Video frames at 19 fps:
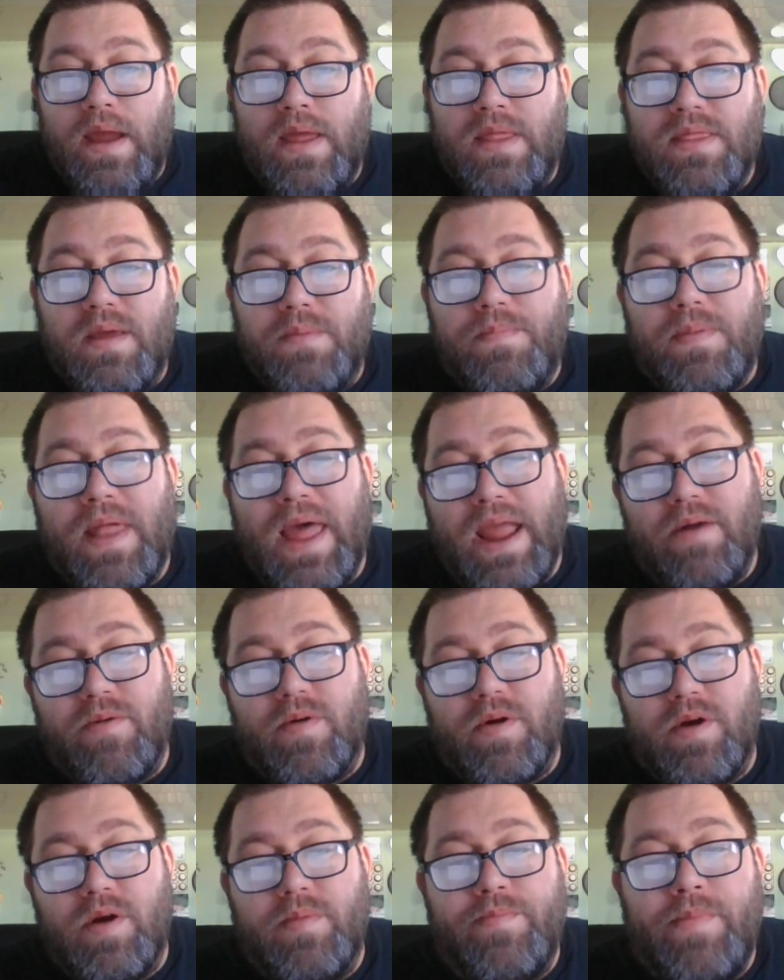
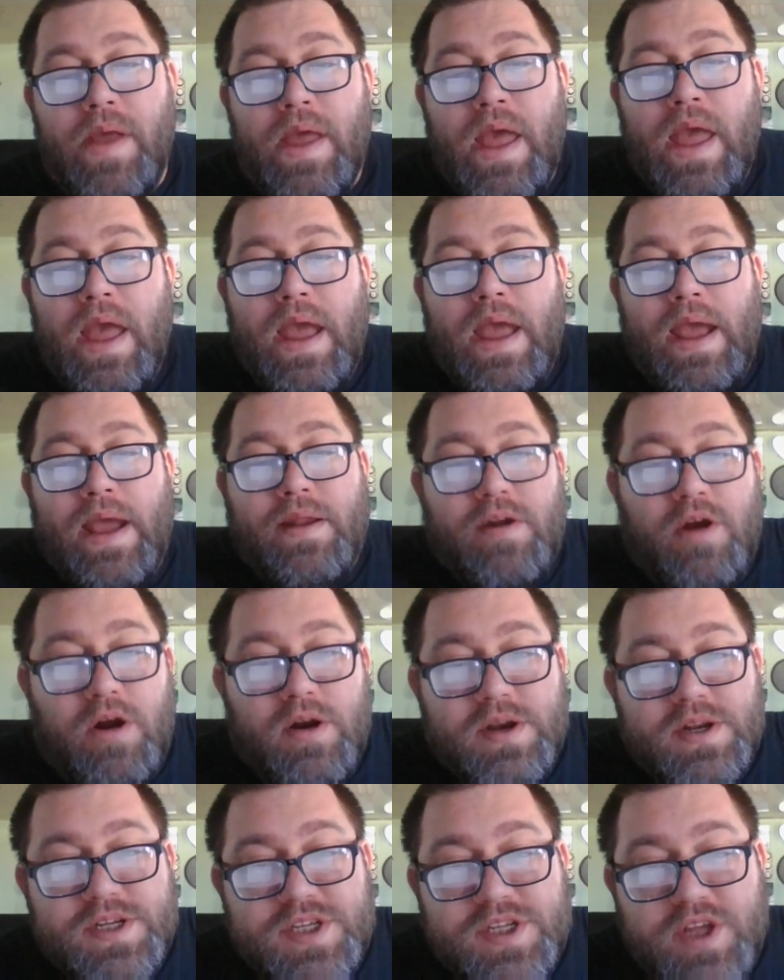And
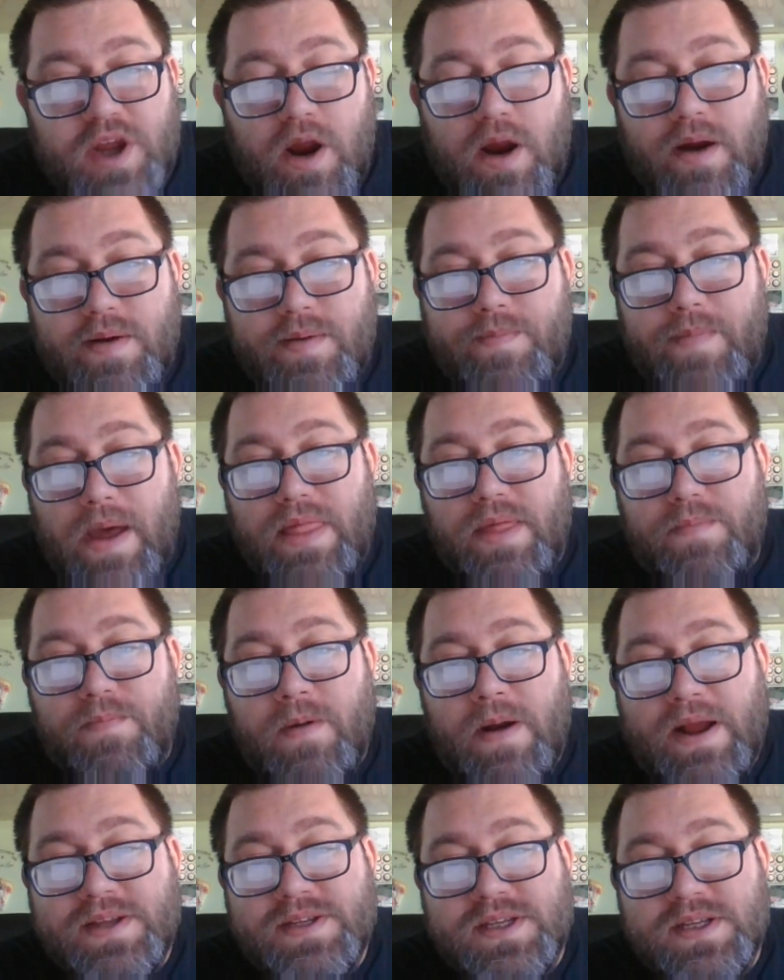are disturbed by the
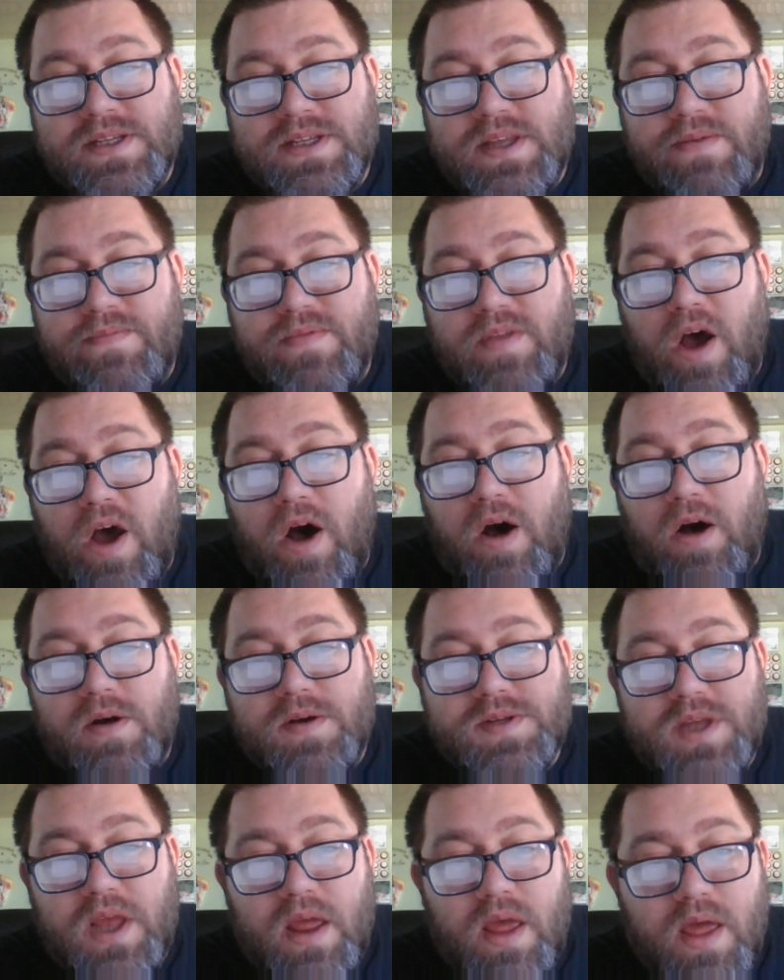presence of
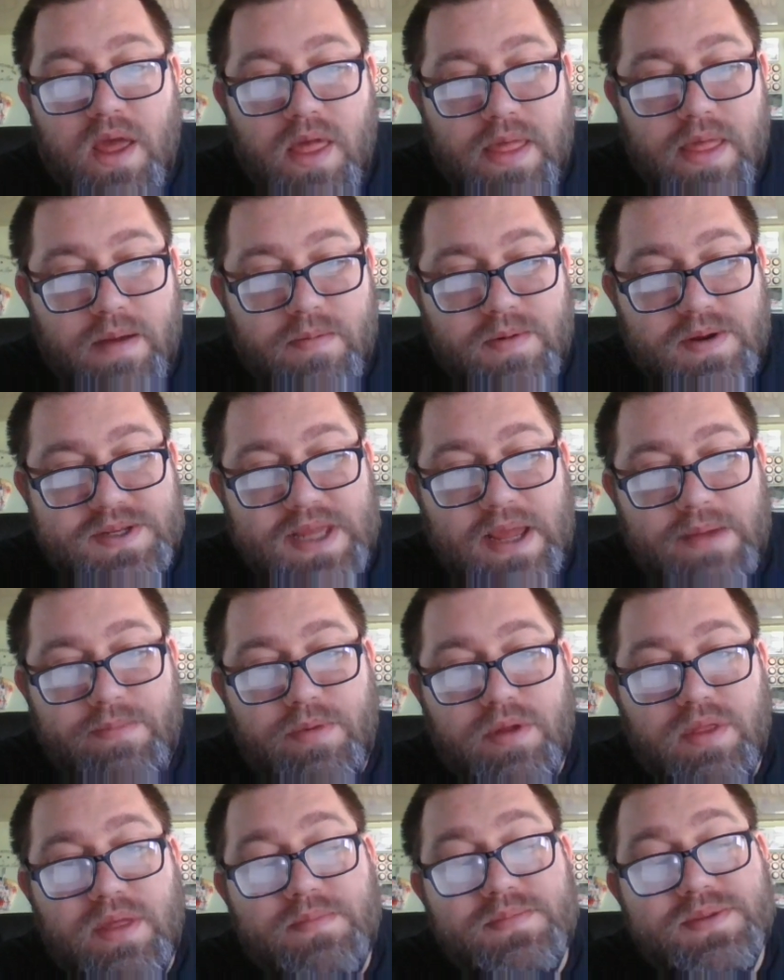dolls that
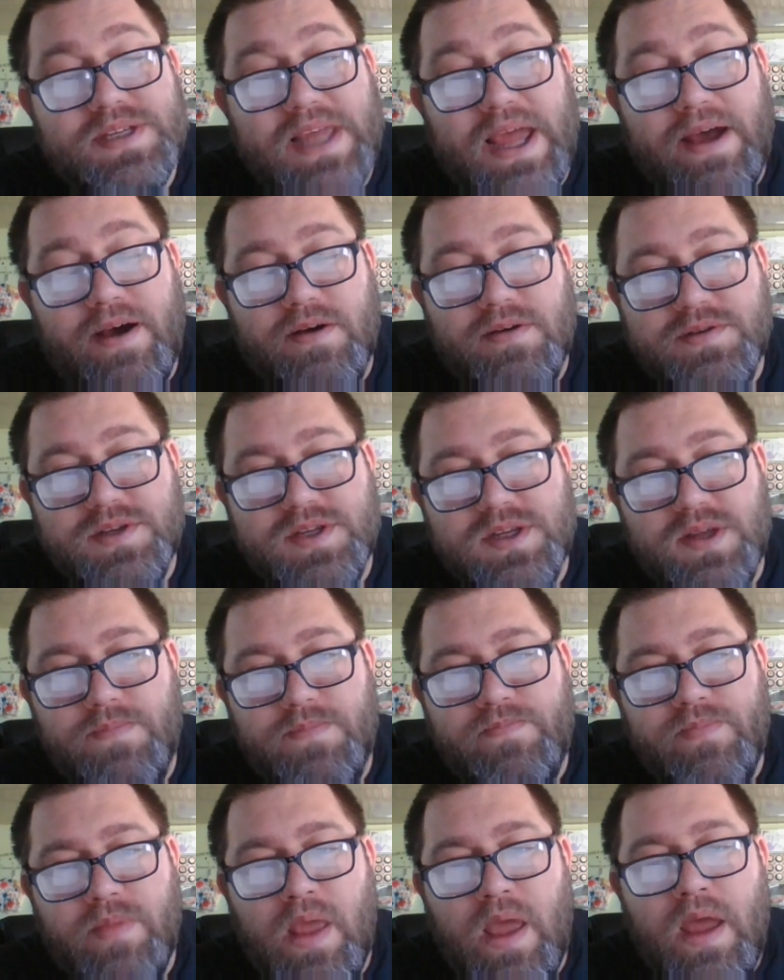resemble themselves.
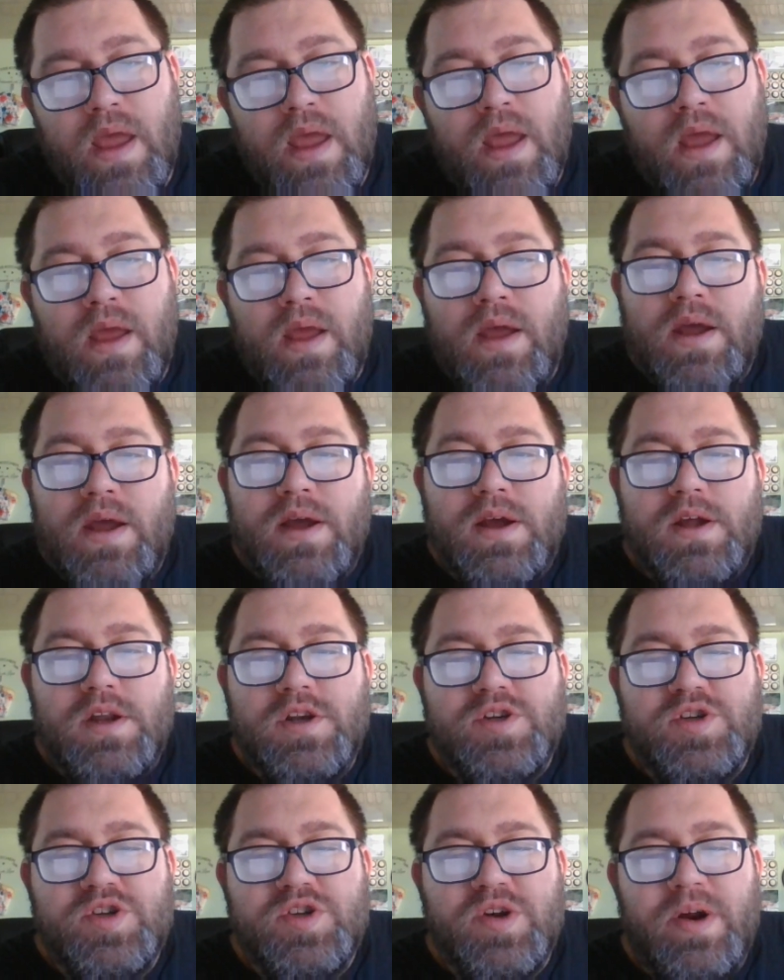
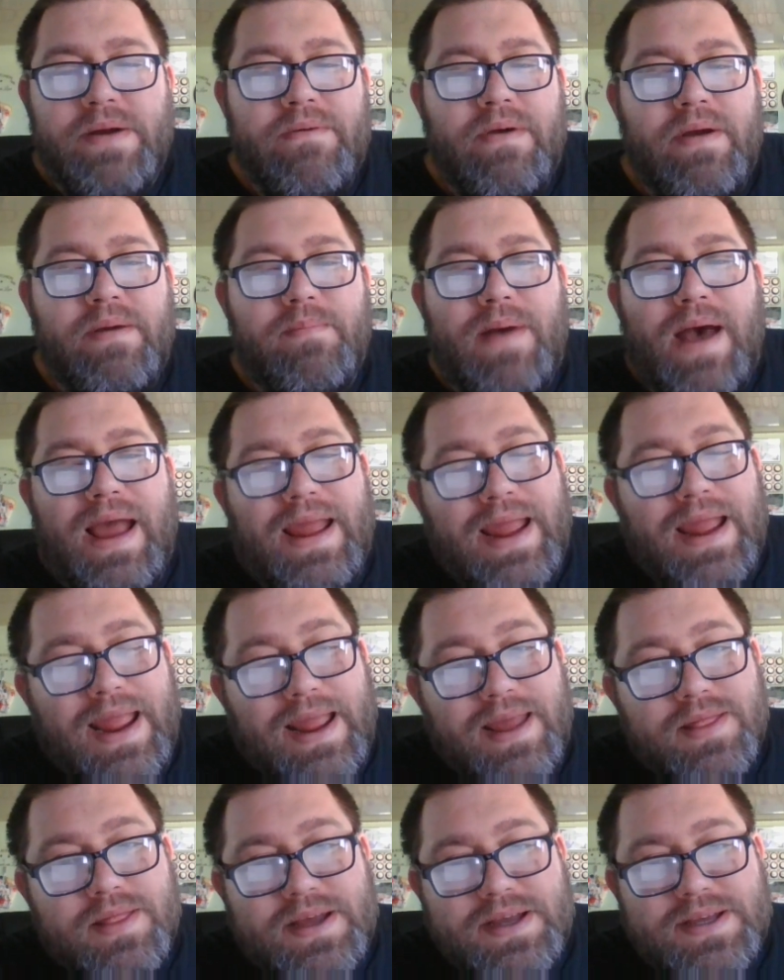Driven by
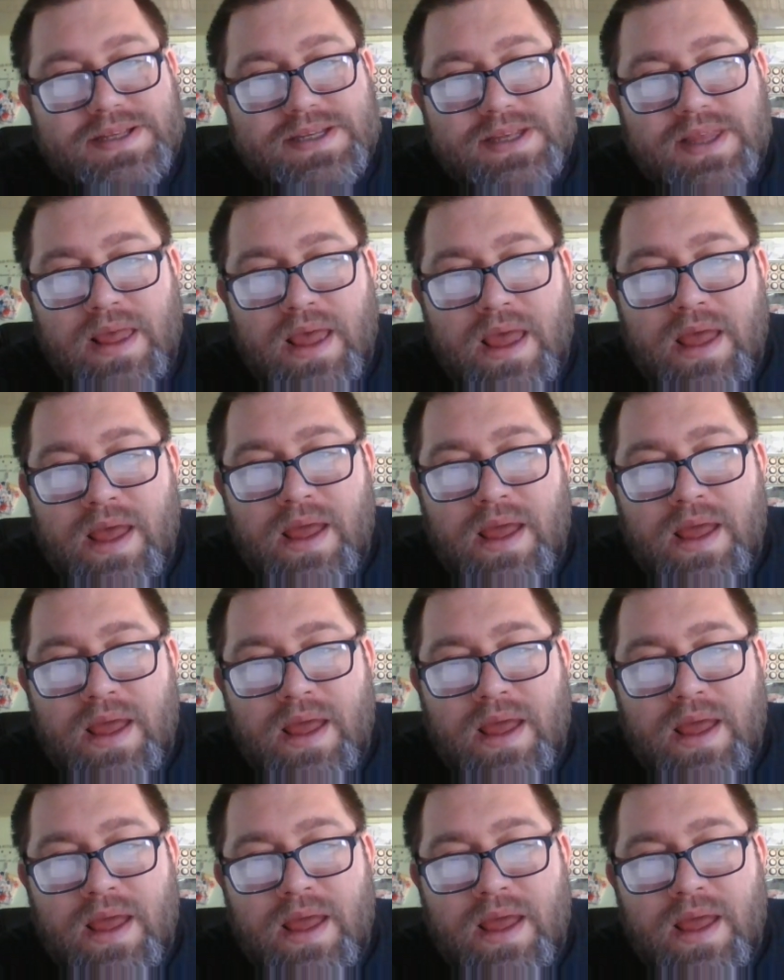Haley's